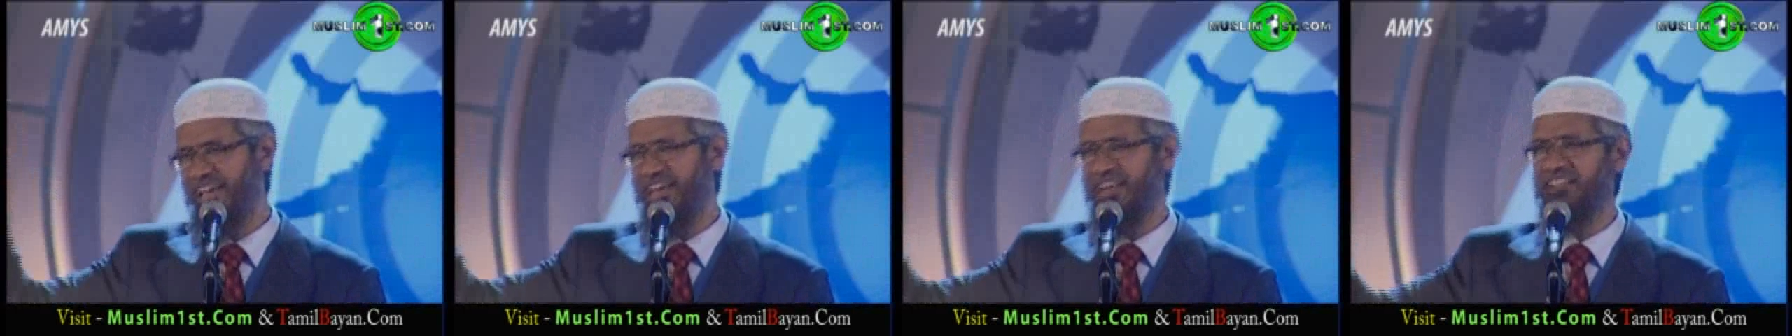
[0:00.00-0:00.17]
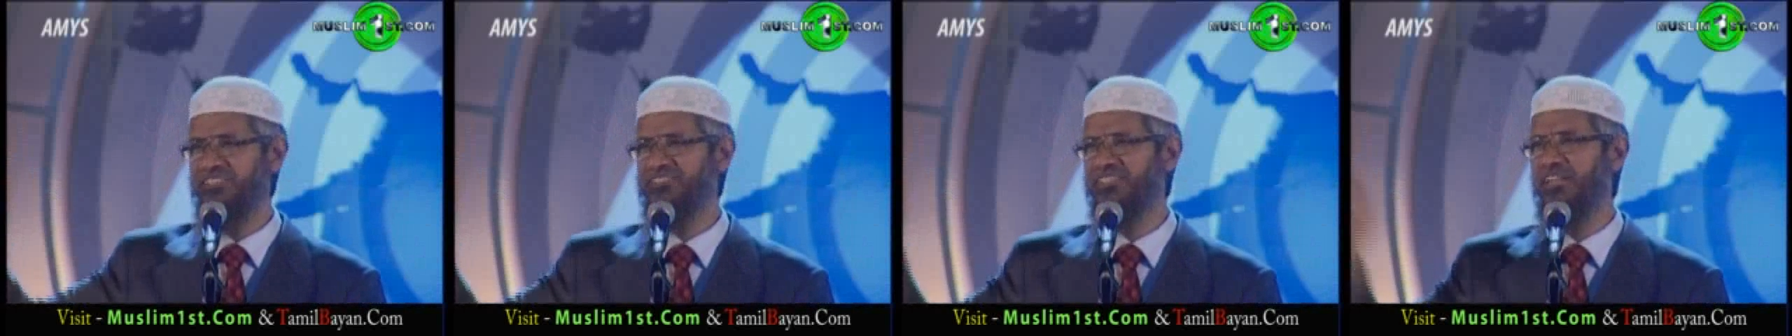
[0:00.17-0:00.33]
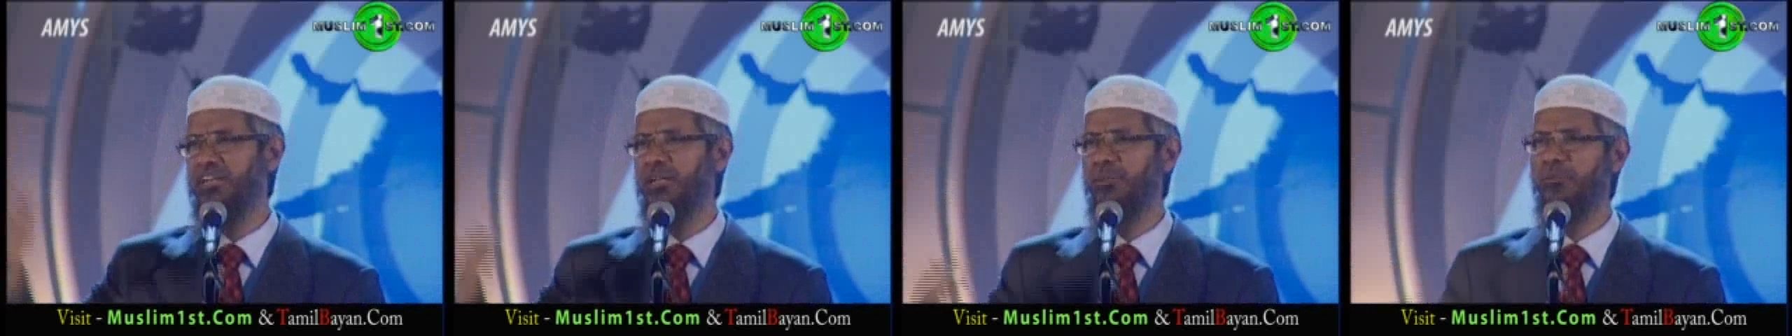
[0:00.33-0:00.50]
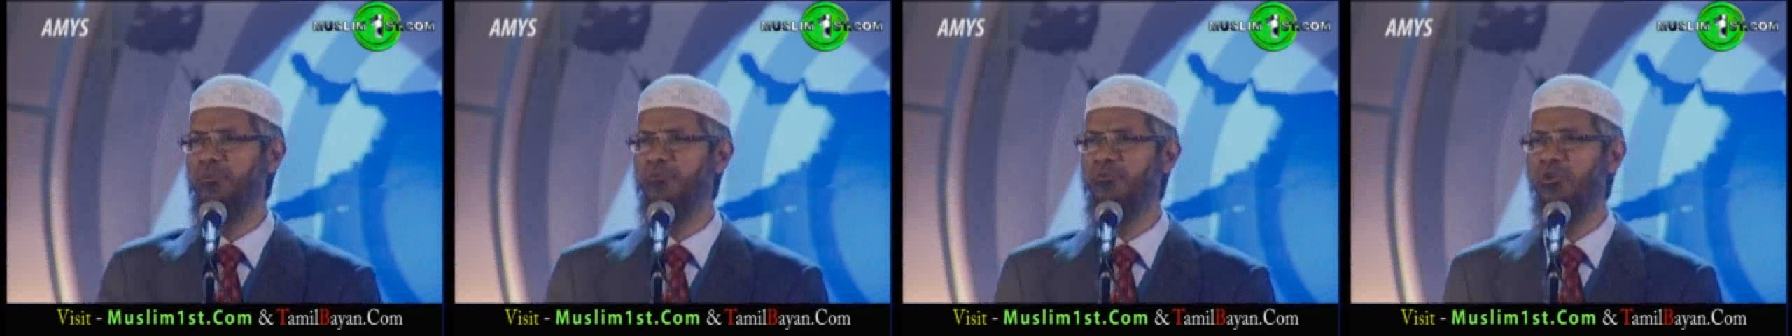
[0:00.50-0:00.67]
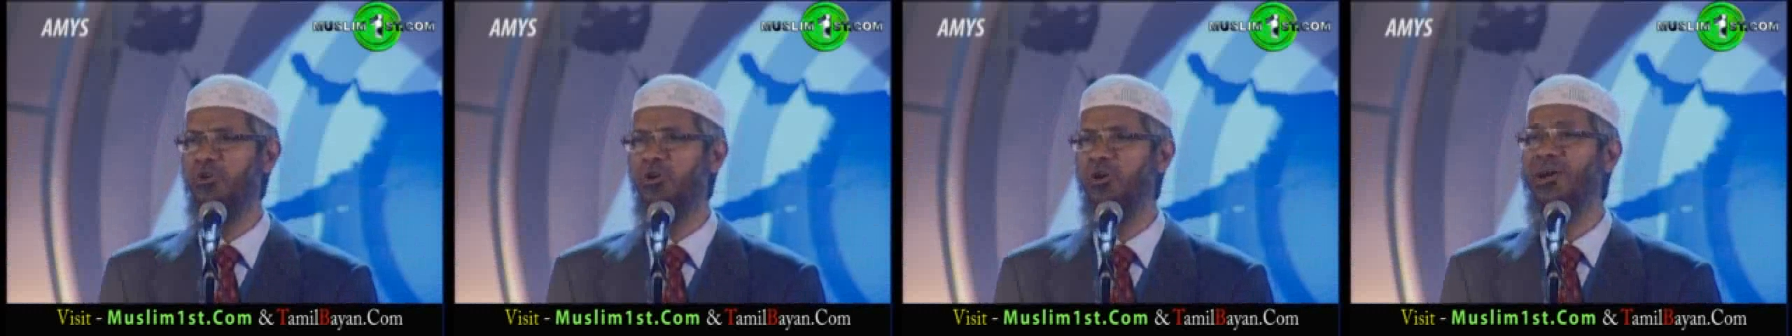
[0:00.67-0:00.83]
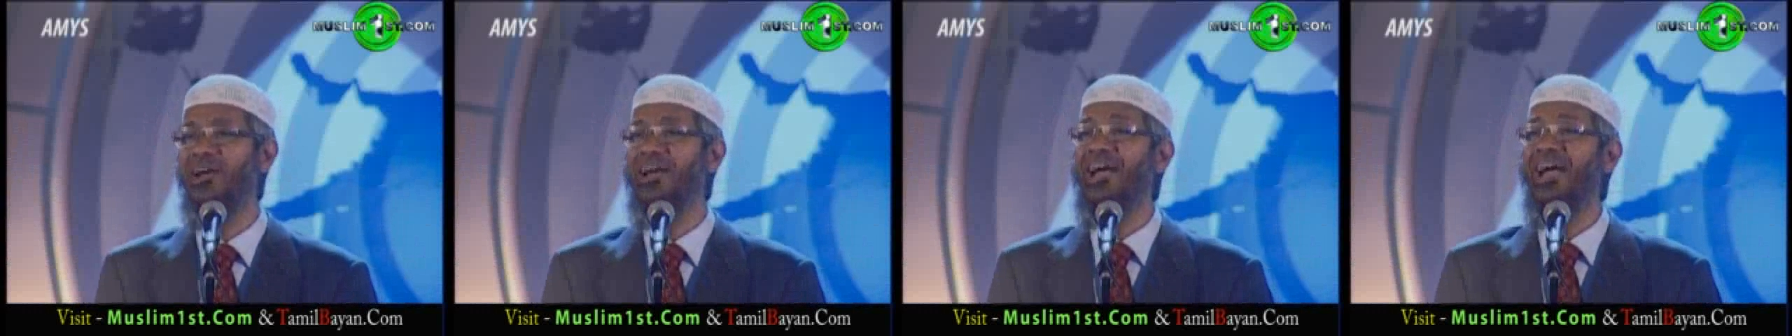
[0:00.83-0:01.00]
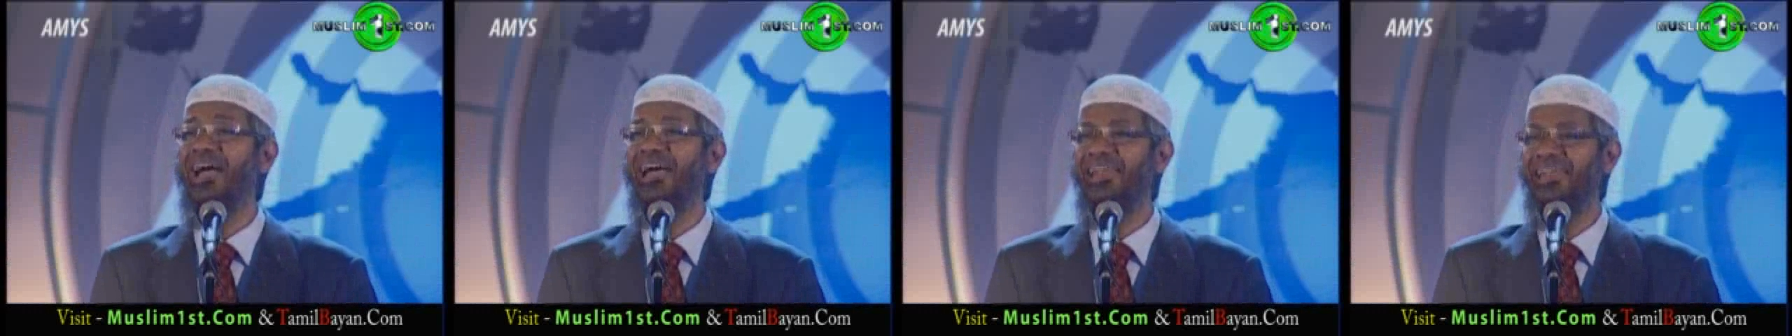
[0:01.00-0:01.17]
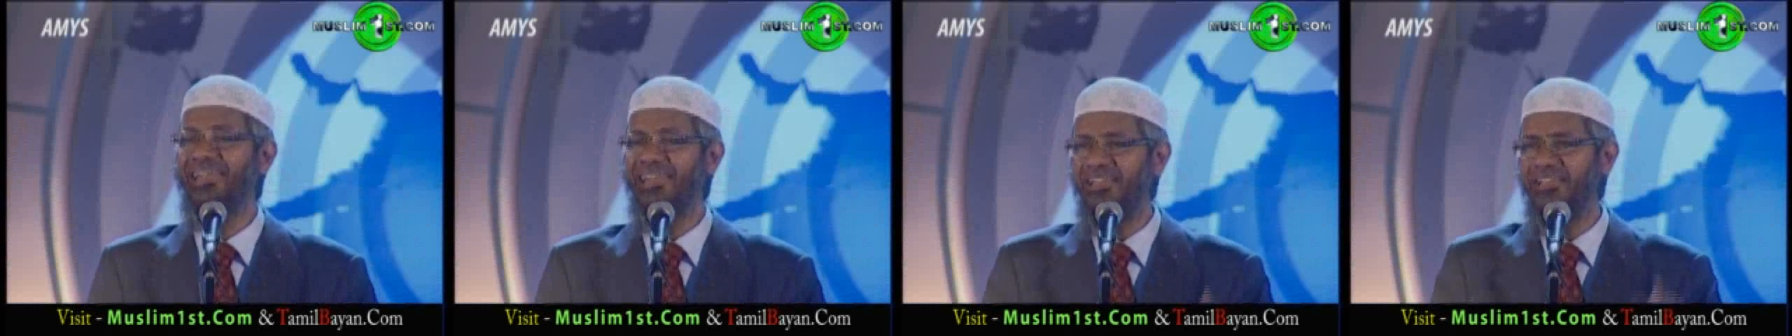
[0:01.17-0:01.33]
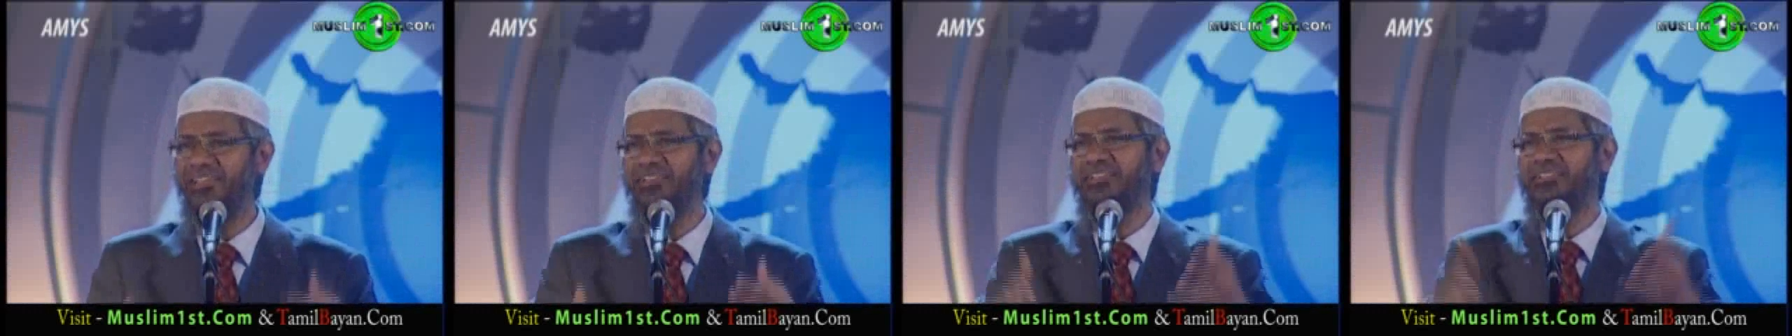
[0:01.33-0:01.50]
where he had a center before,
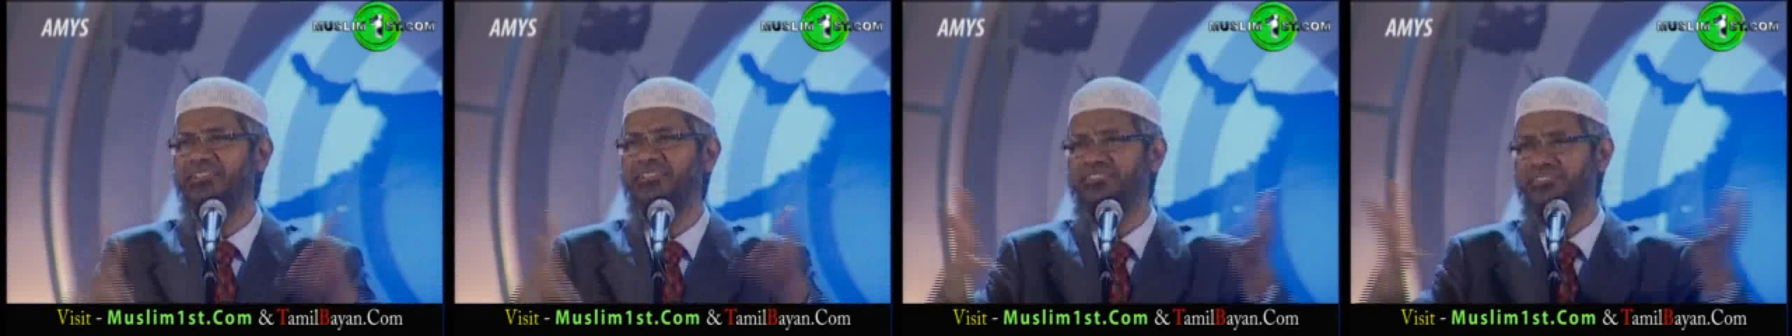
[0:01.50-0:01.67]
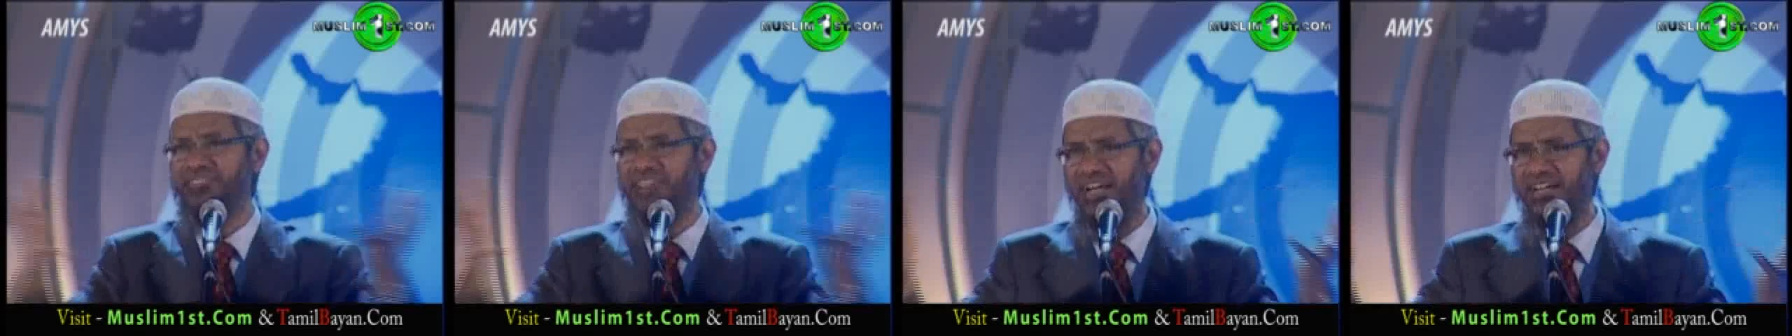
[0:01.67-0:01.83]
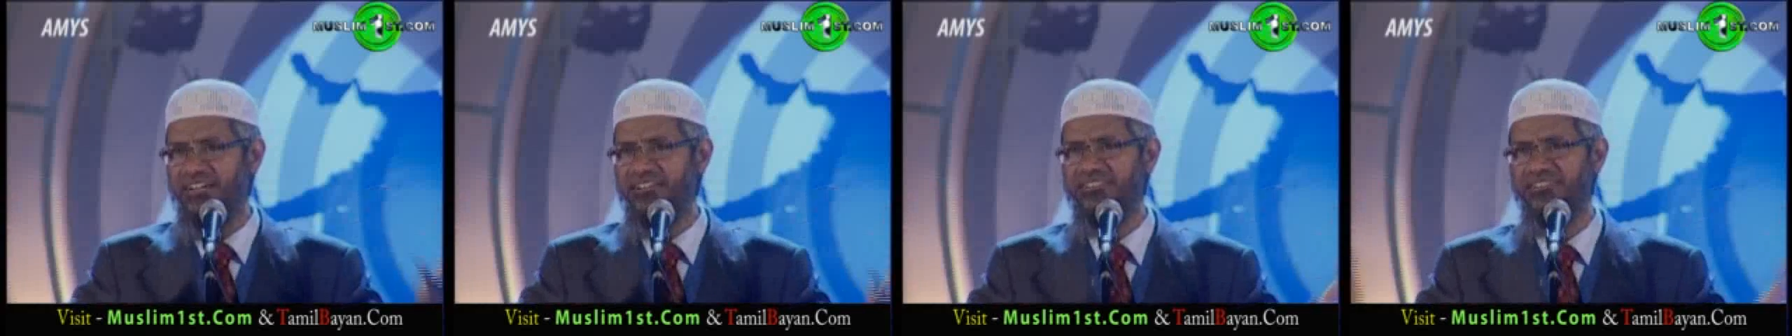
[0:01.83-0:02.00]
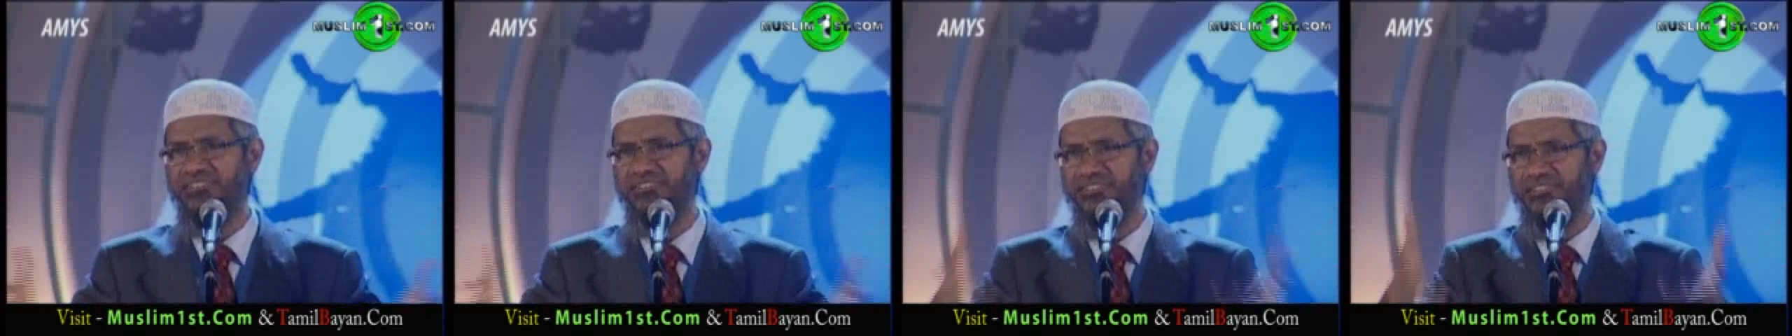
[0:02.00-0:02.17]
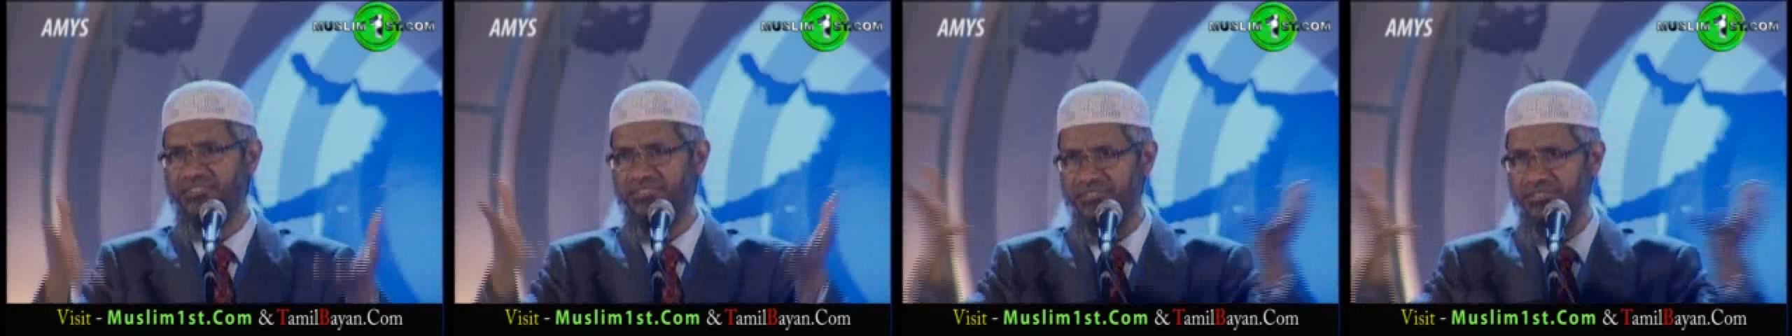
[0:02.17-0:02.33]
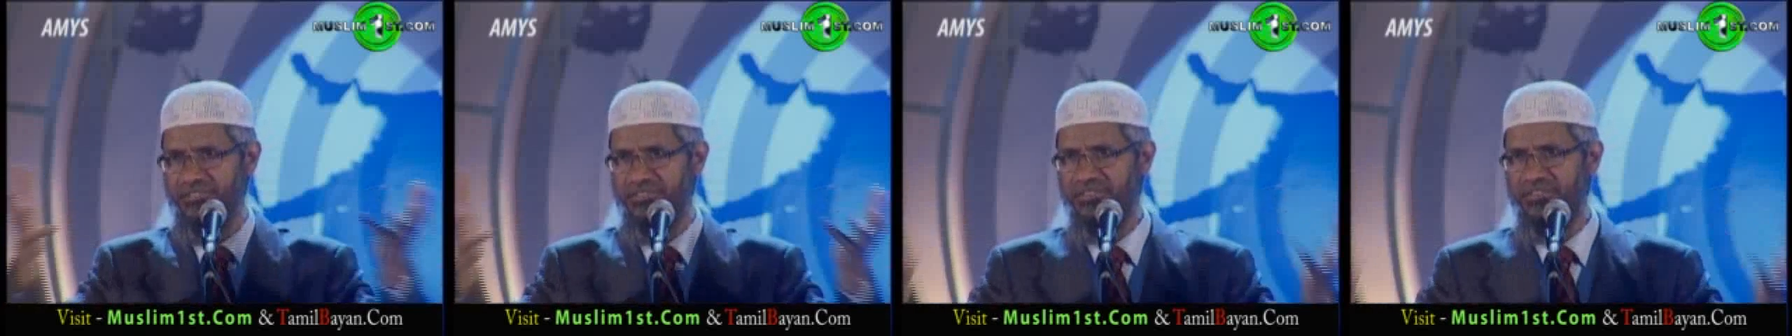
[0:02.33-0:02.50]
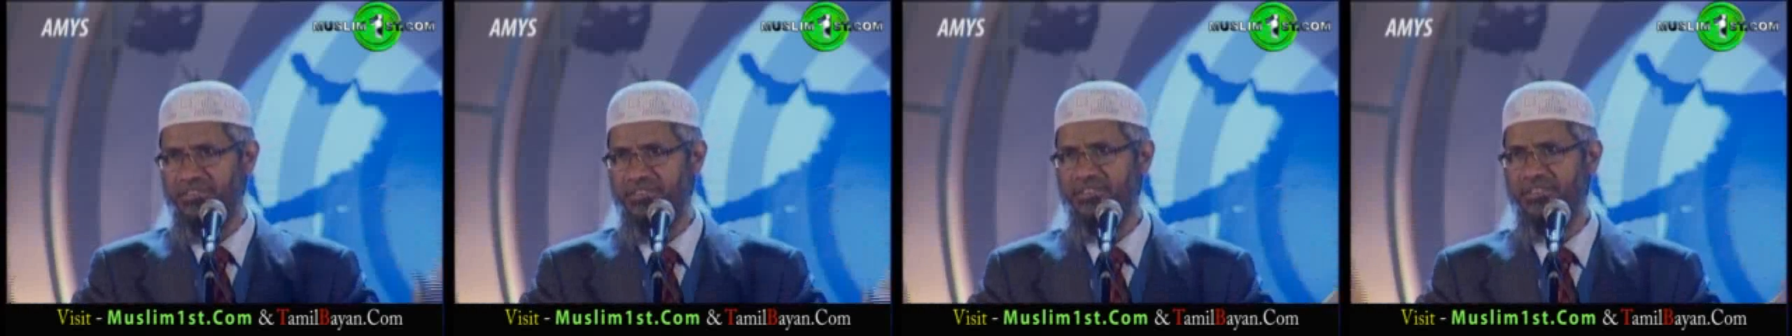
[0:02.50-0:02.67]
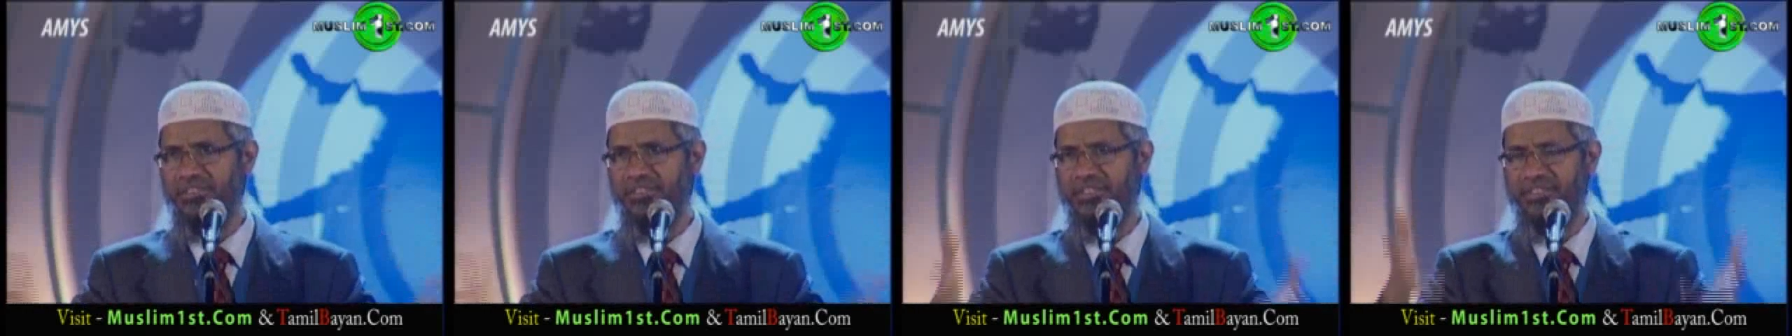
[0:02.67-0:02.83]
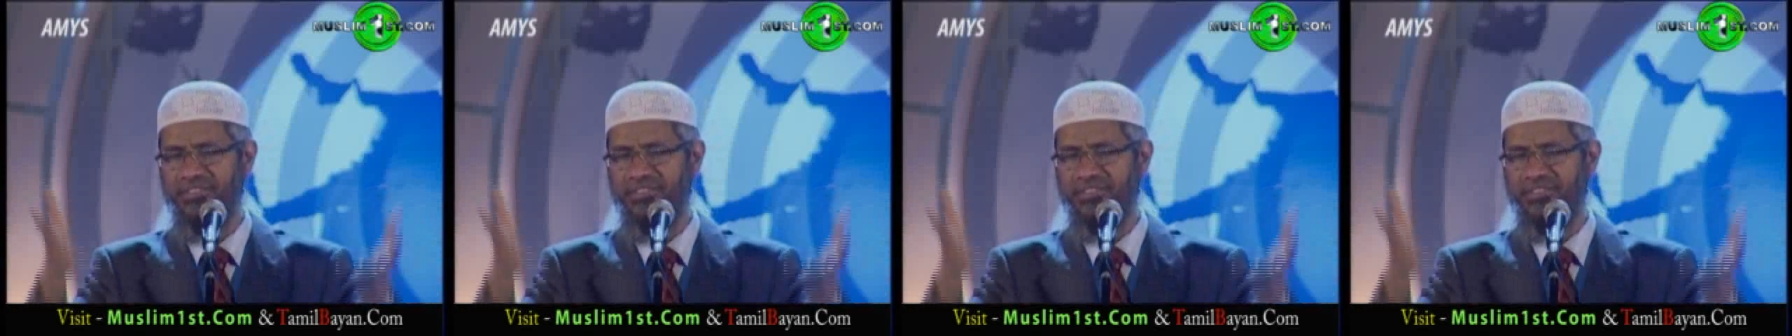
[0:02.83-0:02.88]
and he starts